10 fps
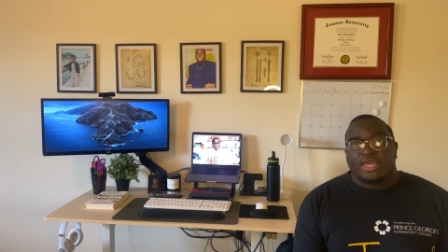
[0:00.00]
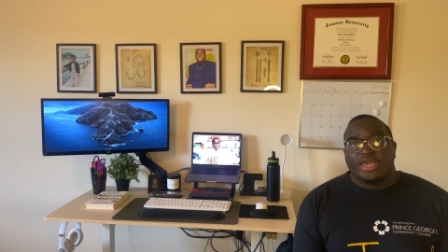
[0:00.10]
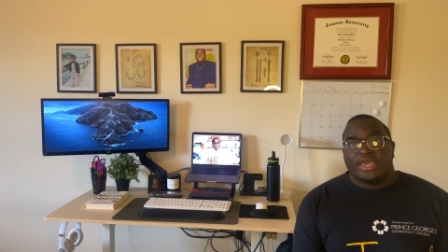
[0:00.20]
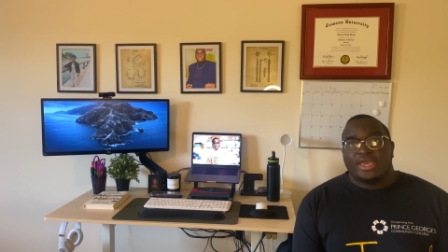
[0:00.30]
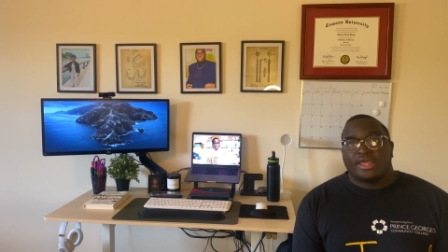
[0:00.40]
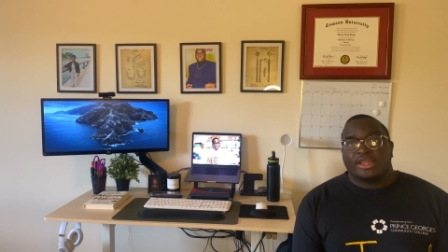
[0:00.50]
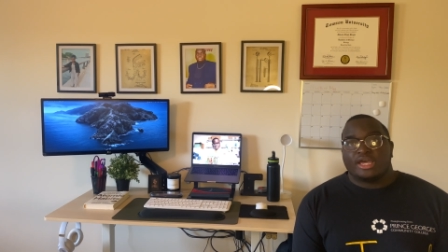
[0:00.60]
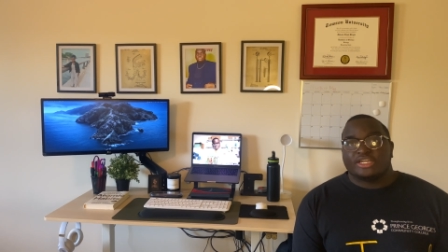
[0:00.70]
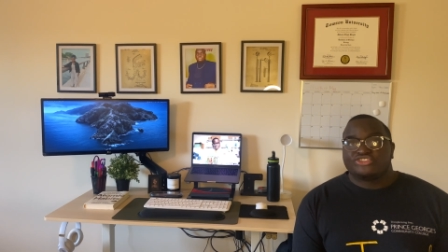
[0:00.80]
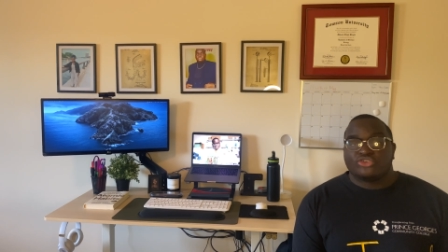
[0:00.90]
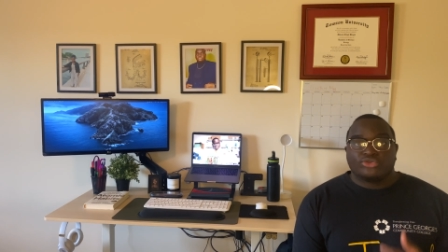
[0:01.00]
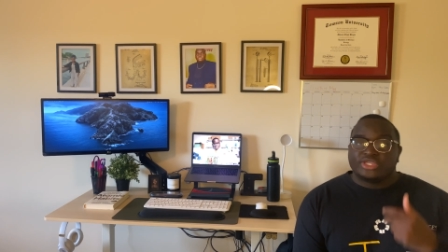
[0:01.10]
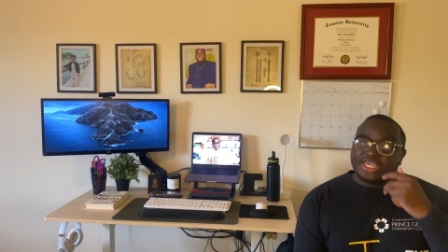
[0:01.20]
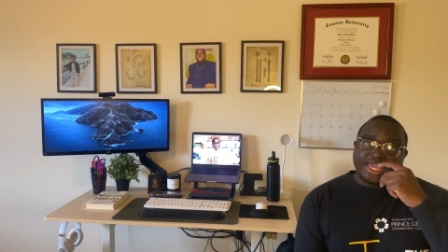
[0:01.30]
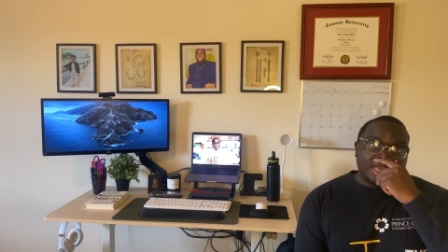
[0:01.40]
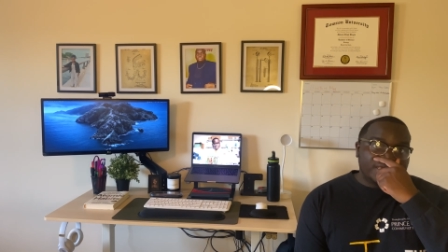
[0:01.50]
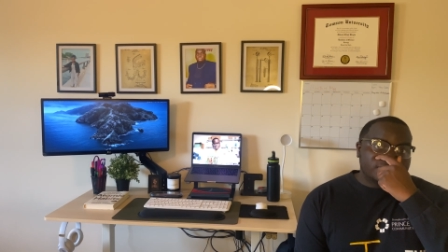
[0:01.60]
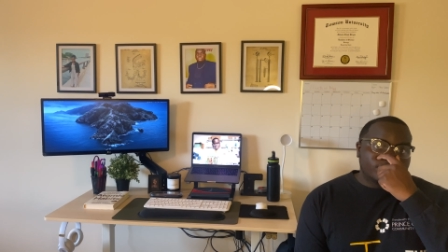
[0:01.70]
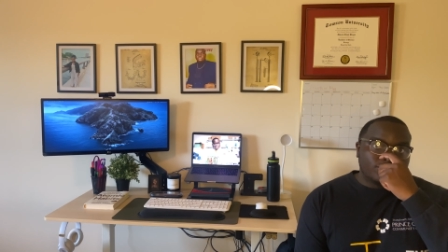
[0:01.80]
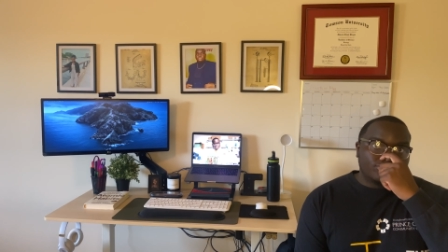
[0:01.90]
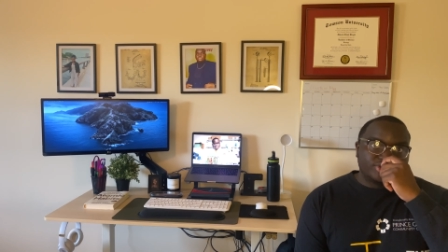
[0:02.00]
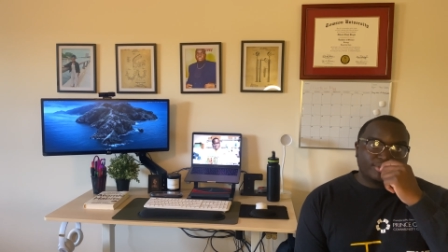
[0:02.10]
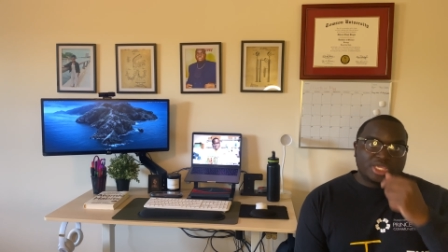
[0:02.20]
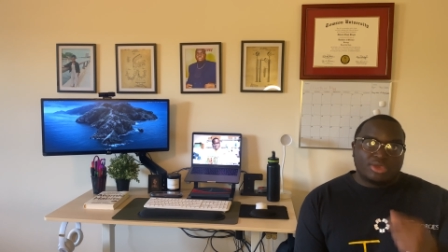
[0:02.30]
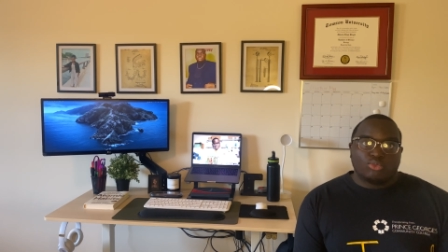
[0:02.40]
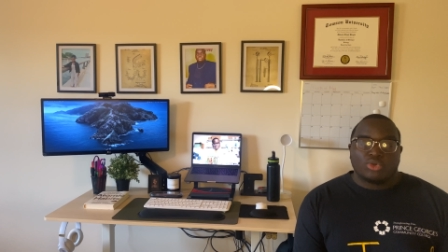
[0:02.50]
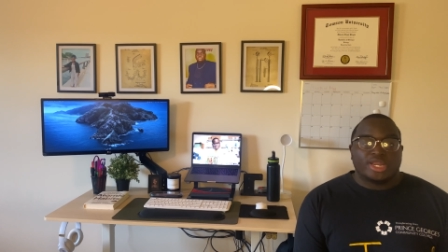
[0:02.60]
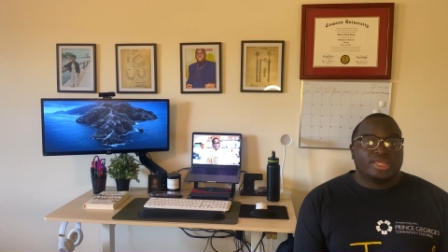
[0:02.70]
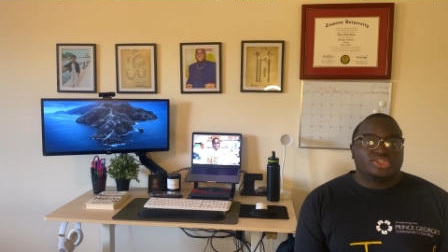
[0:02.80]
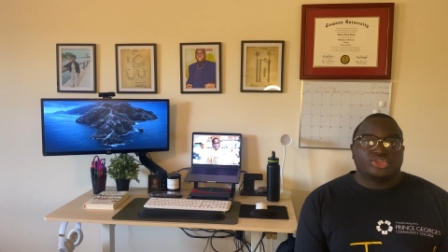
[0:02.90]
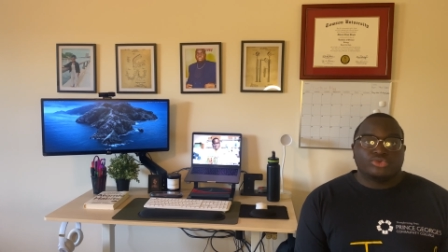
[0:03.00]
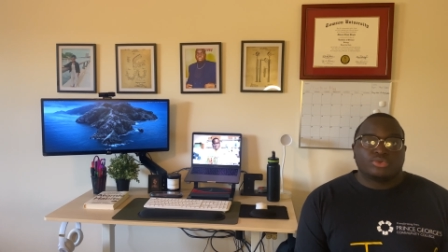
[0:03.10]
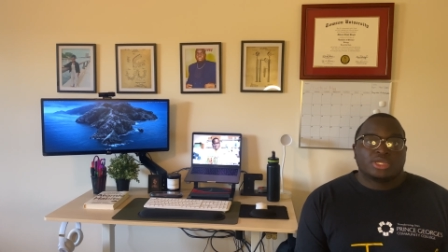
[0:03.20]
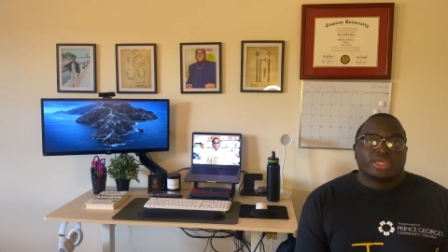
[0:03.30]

and I struggled to get A's in both Gen Chem one and two.